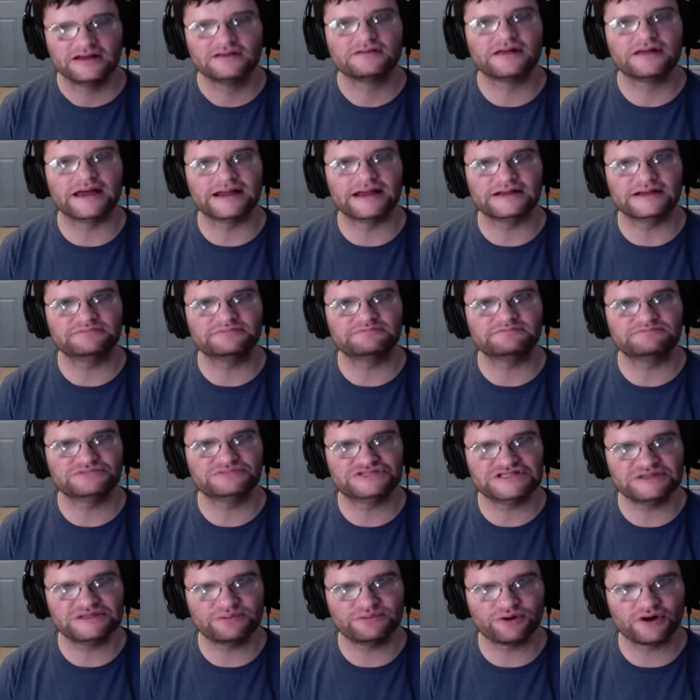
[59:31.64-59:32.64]
like
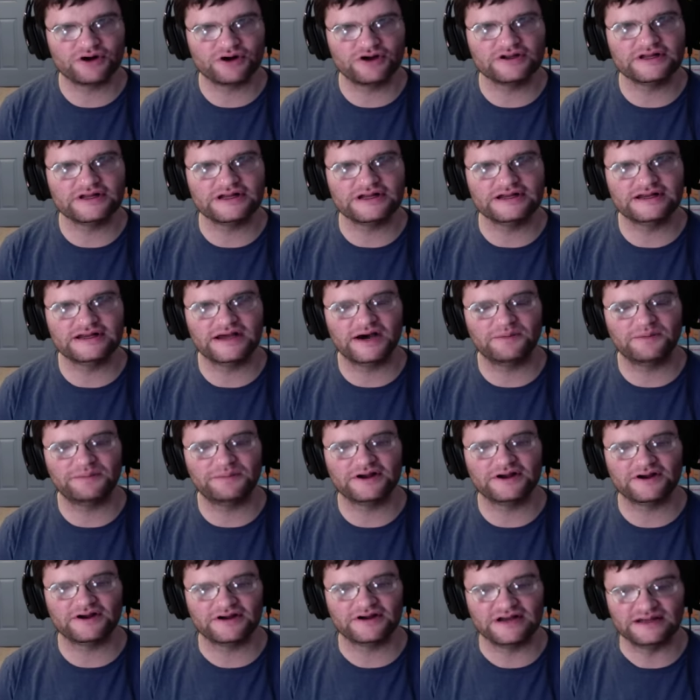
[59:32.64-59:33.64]
SeaWorld and
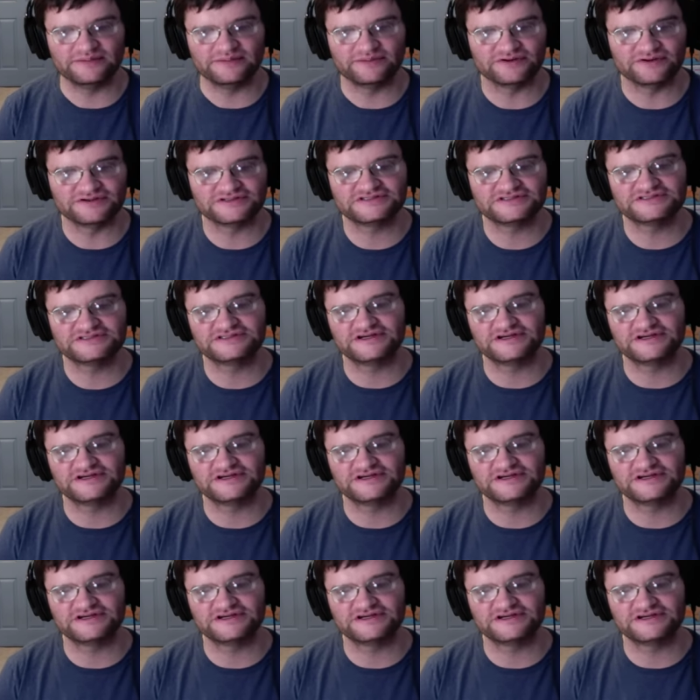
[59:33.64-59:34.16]
helping our neighbors.